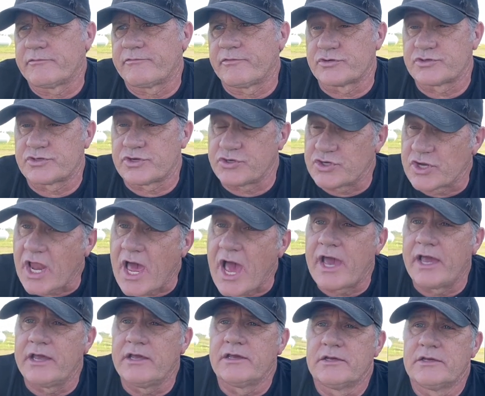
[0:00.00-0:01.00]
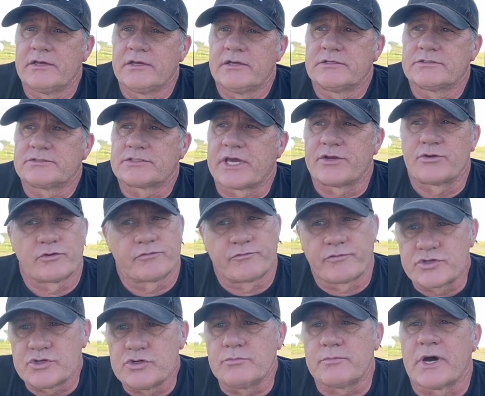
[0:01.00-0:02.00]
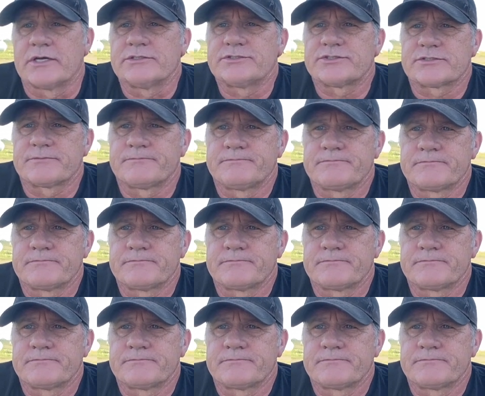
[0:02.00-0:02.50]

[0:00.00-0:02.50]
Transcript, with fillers: 1st of July, scheduled for 2 months.